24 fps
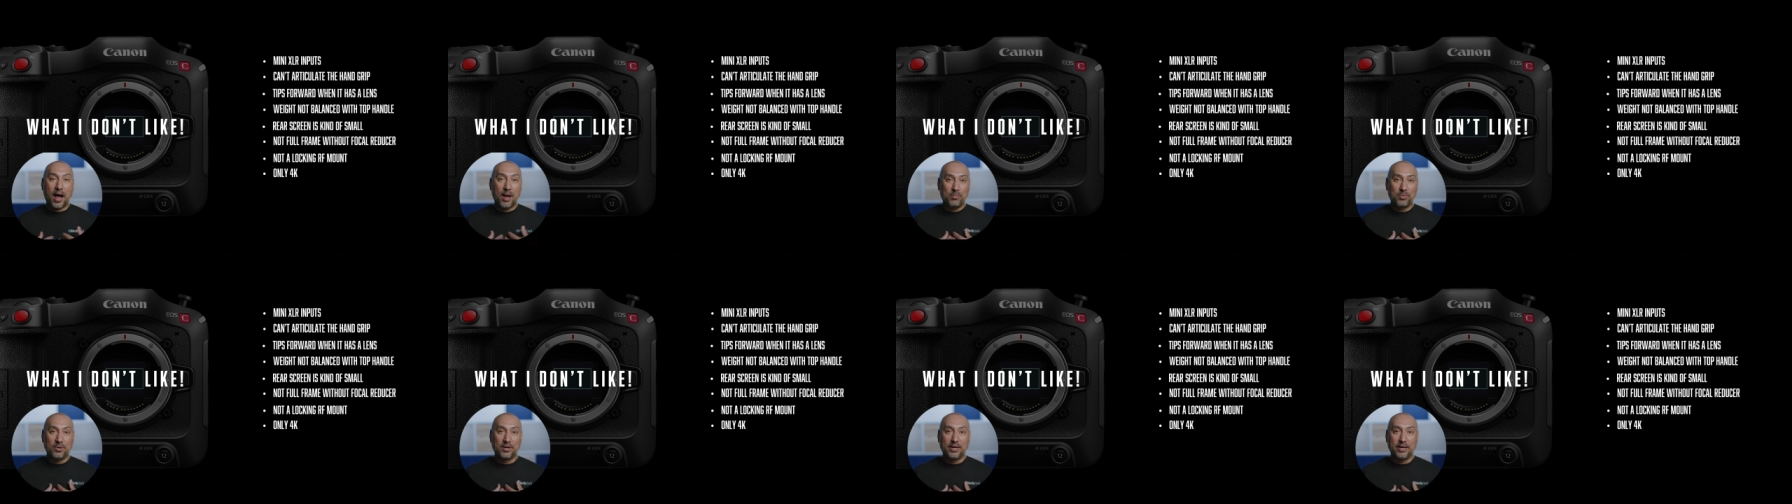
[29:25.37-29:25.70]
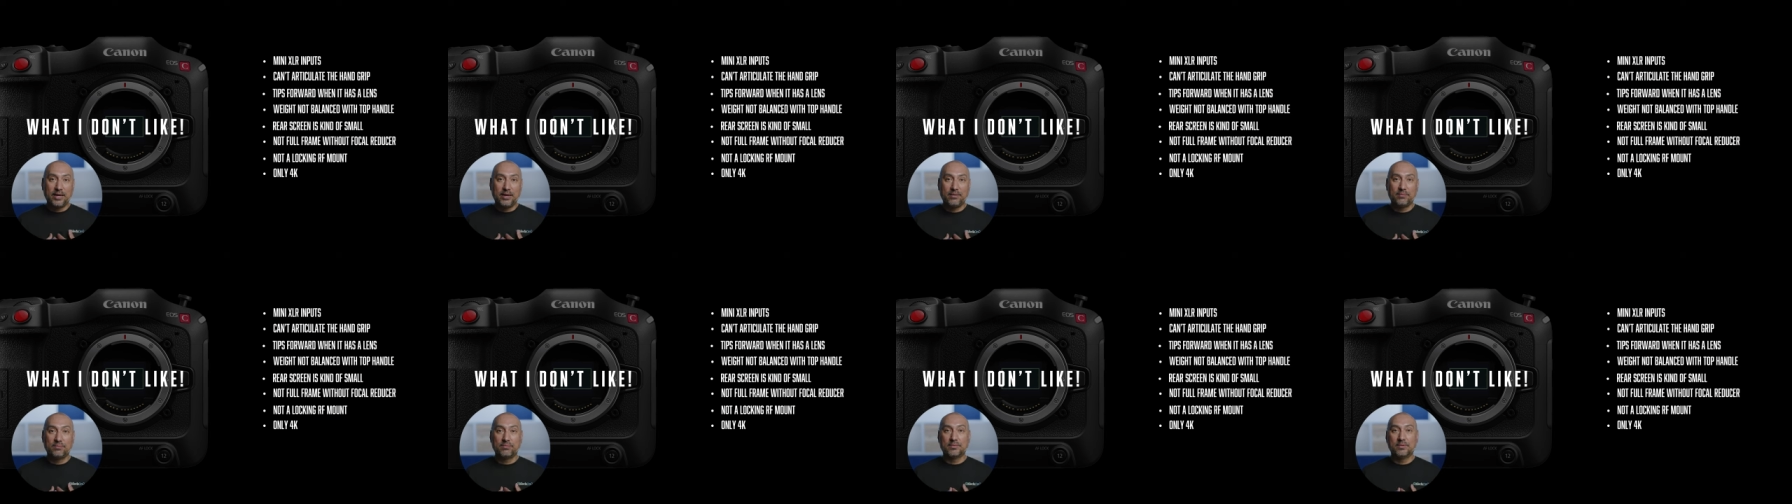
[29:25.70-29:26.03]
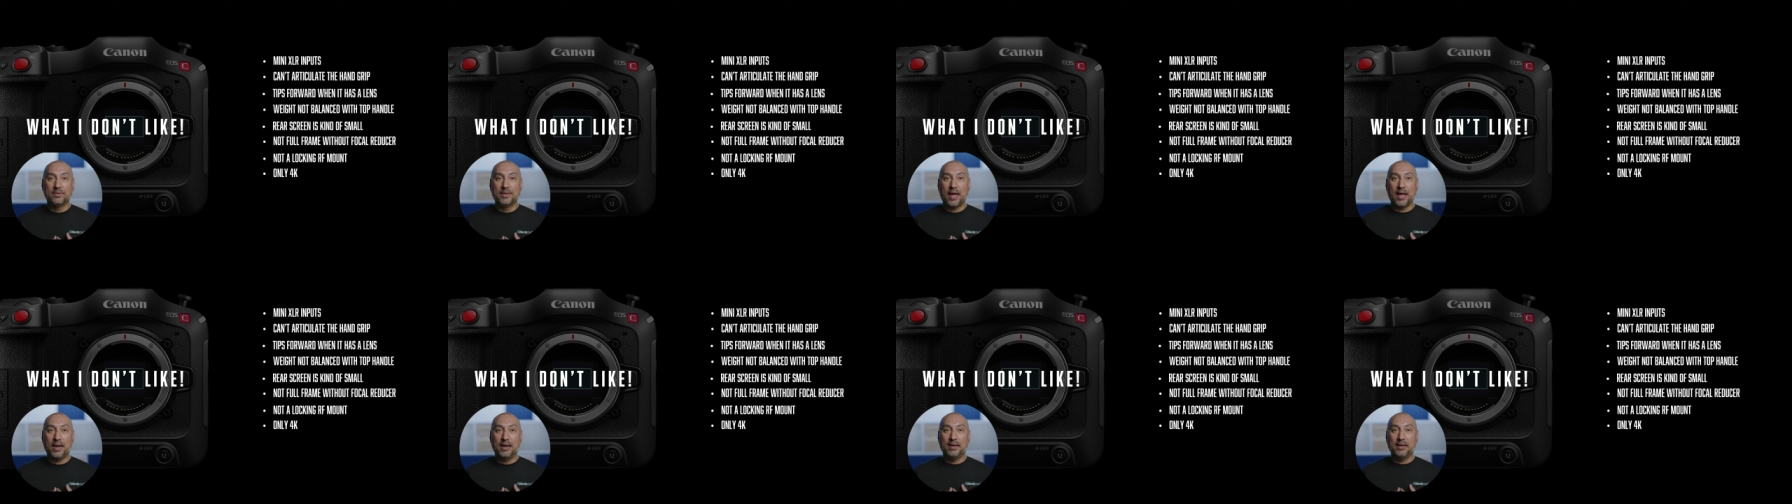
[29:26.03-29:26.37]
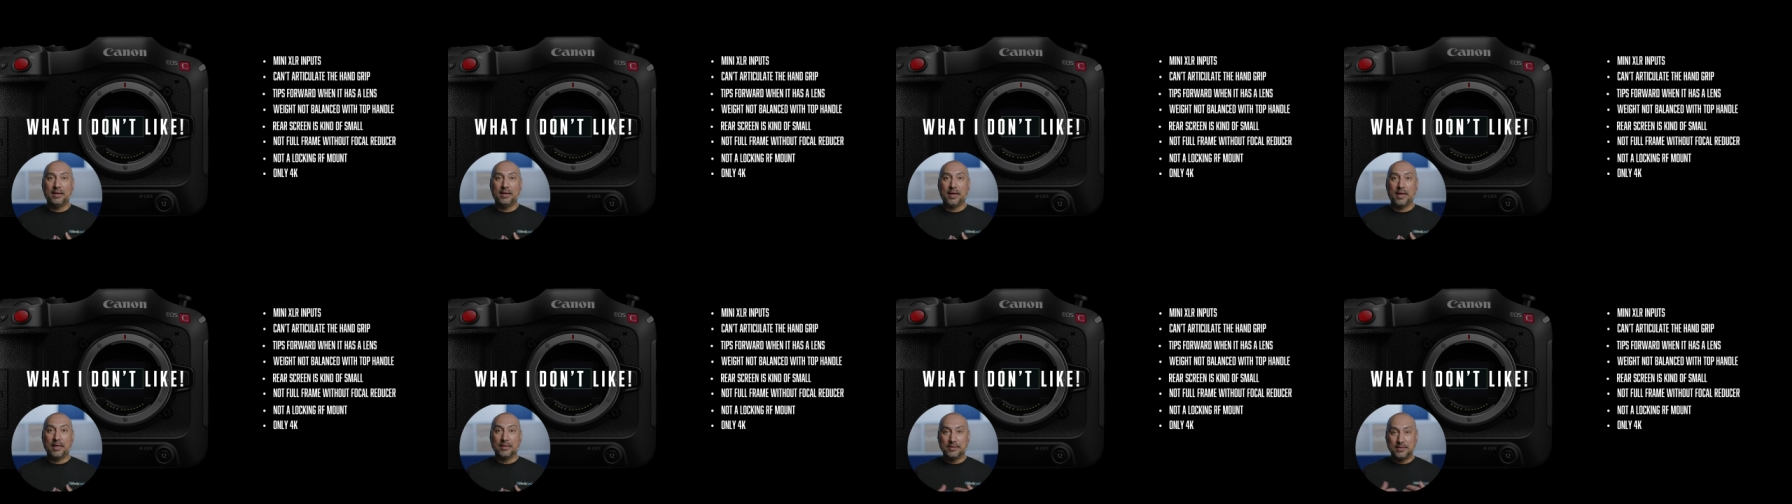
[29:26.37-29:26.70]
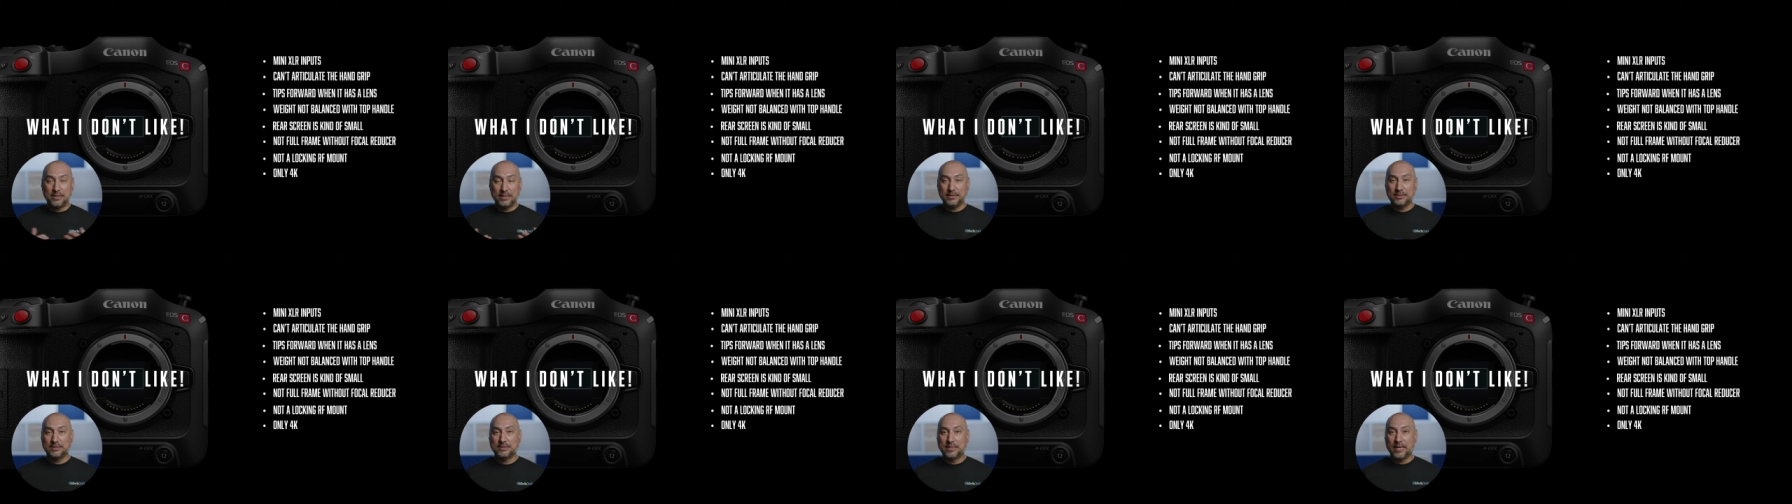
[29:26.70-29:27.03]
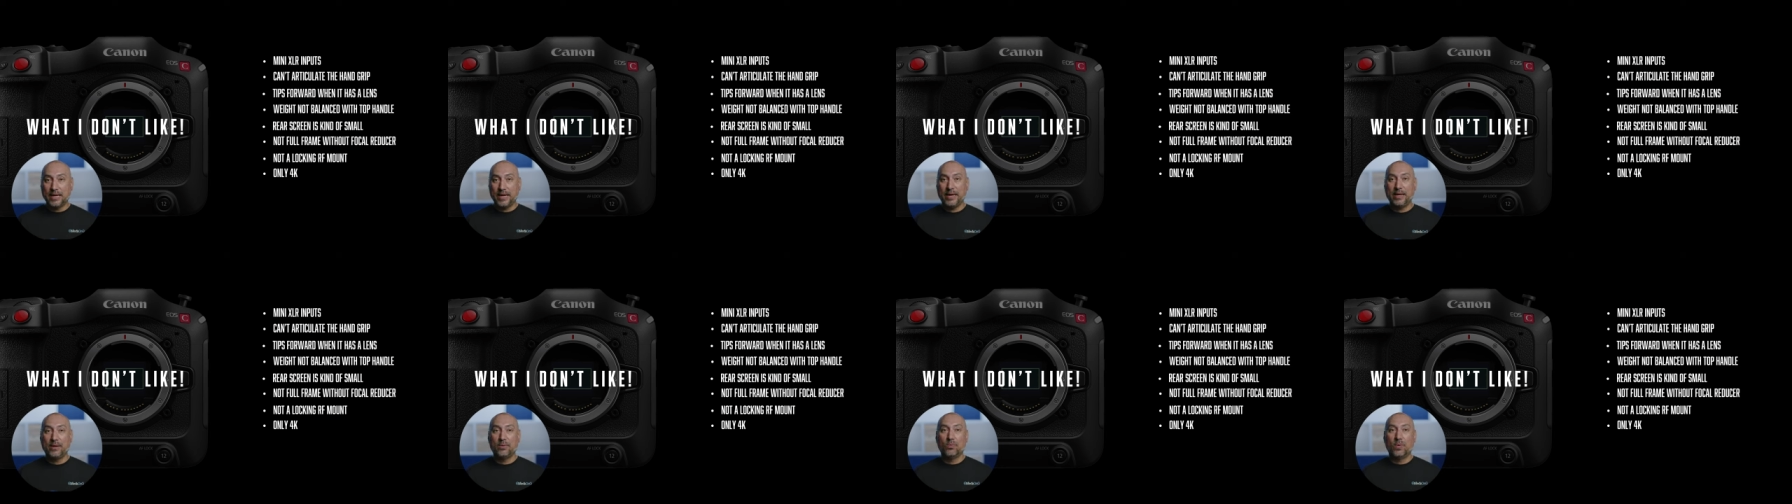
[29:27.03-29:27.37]
believe that at this
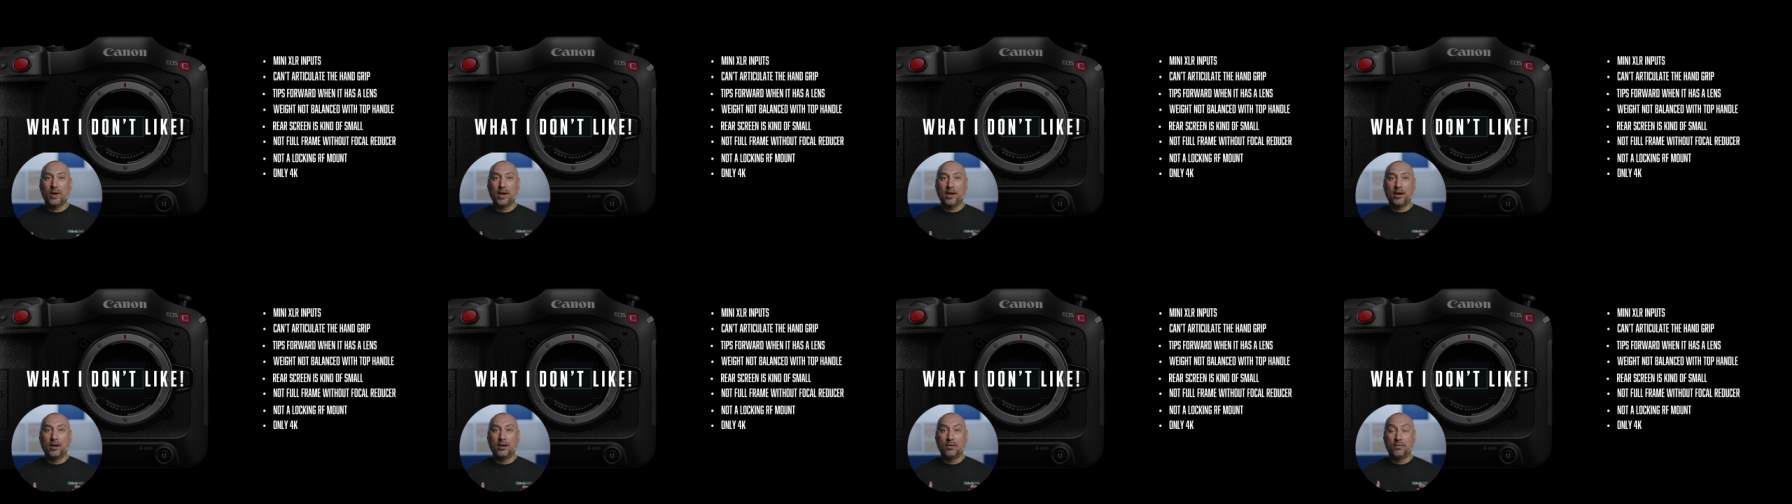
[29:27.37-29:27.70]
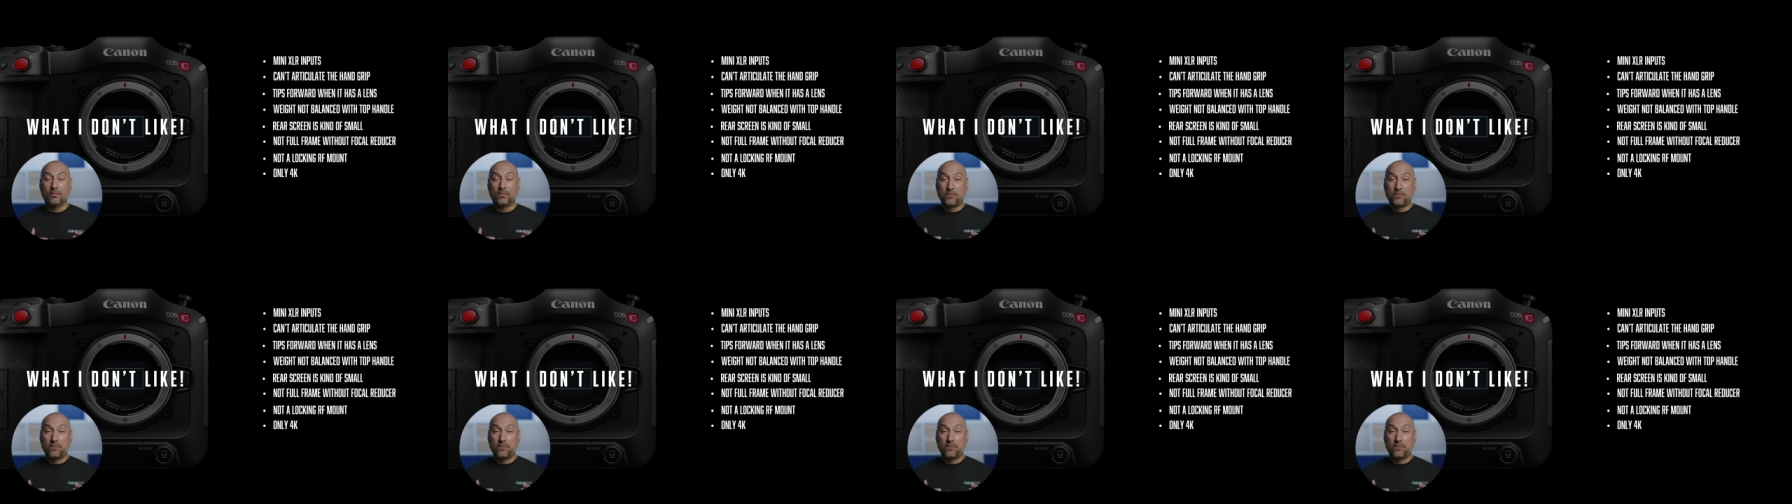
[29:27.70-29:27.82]
day where